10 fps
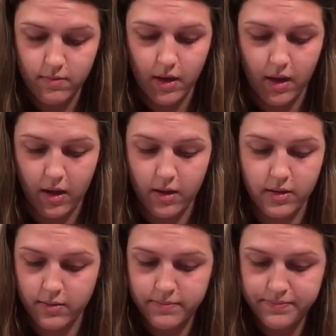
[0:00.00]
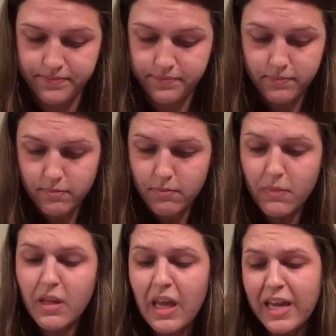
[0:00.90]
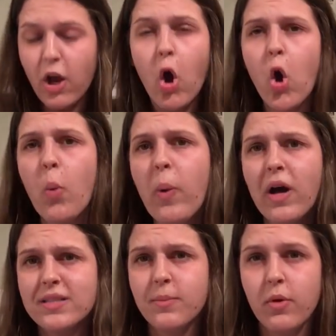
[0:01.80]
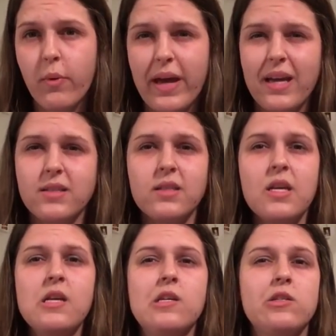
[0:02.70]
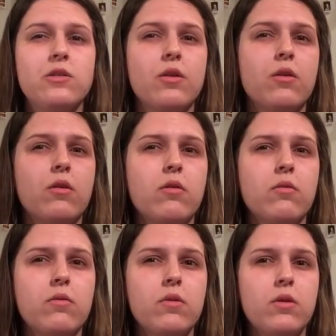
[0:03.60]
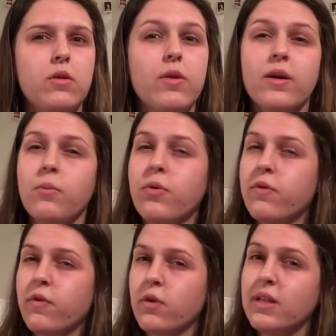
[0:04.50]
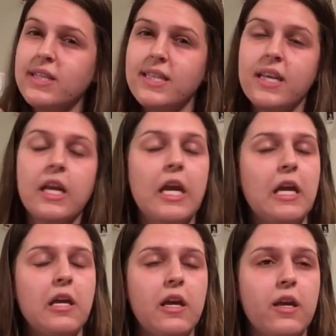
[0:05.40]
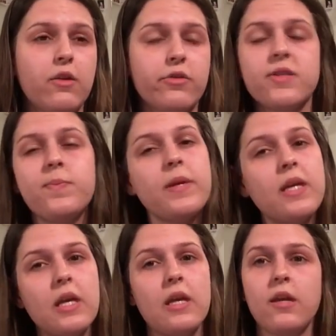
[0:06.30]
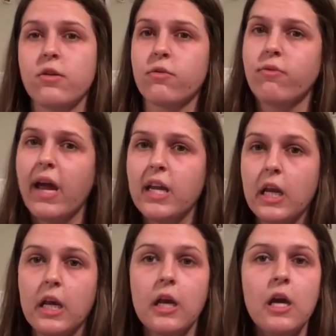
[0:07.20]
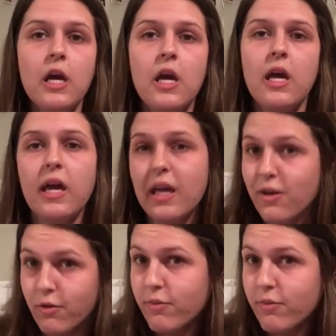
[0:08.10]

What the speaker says: and in all possible ways, so you can improve your listening and your speaking and your writing and your